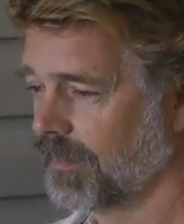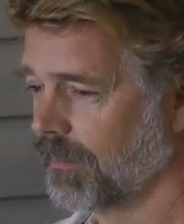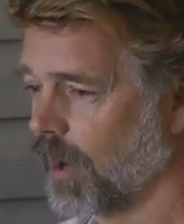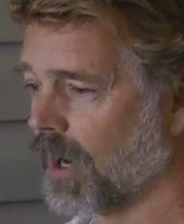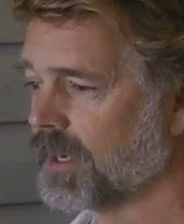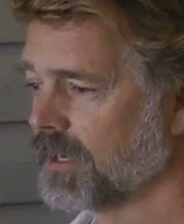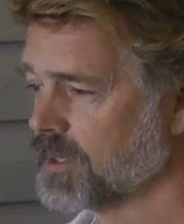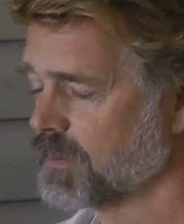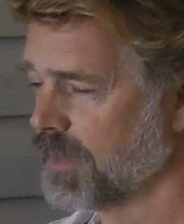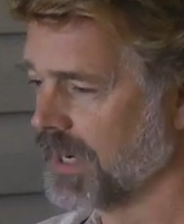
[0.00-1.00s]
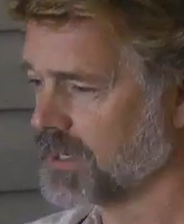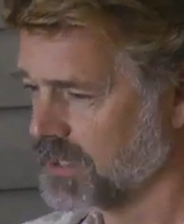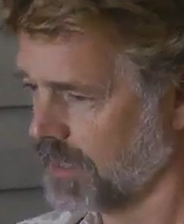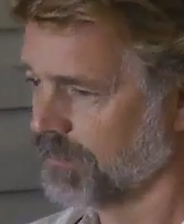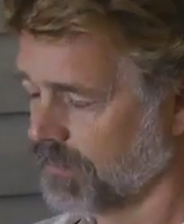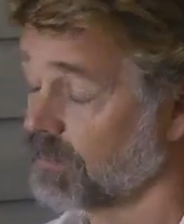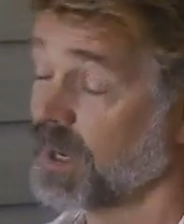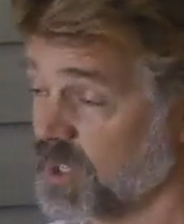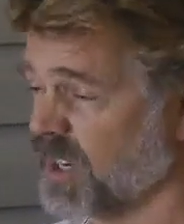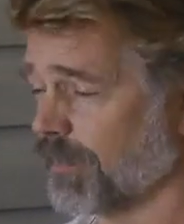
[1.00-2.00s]
Mark is my
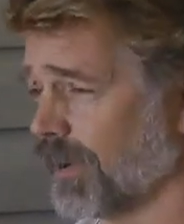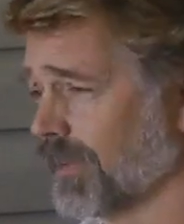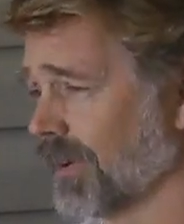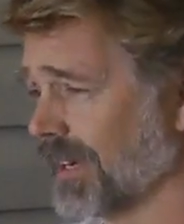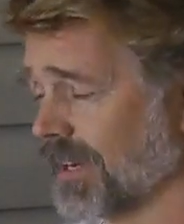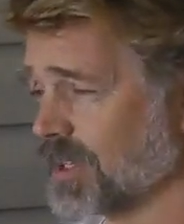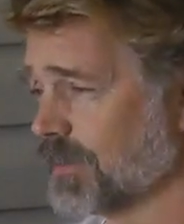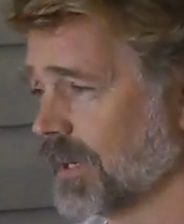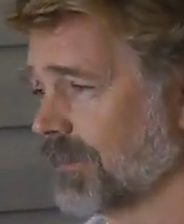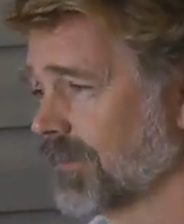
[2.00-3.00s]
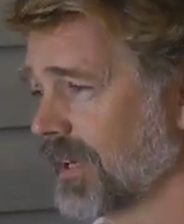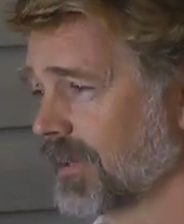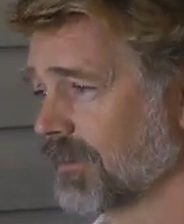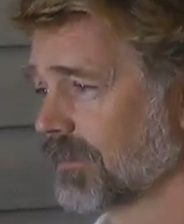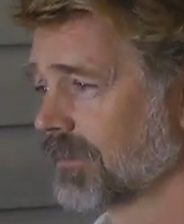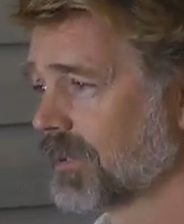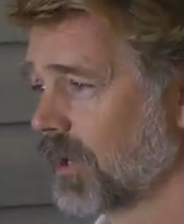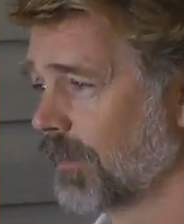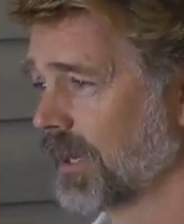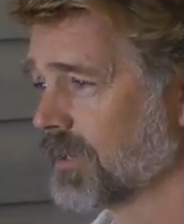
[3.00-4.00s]
stepbrother, I guess, but I don't
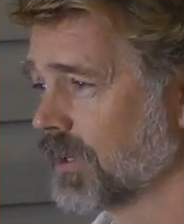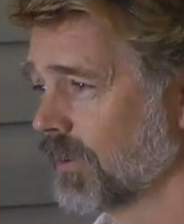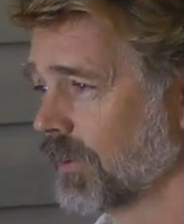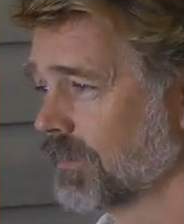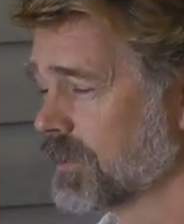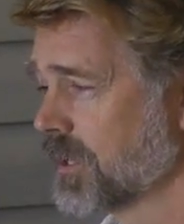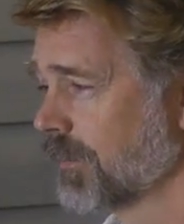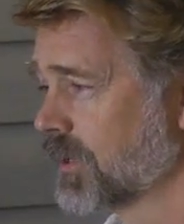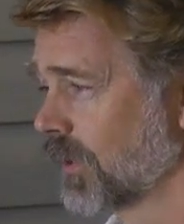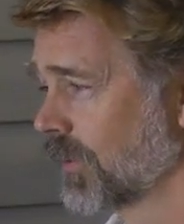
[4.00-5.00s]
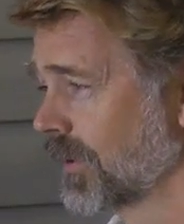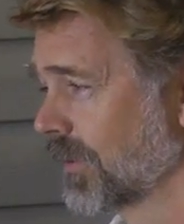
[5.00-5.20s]
call my children stepchildren.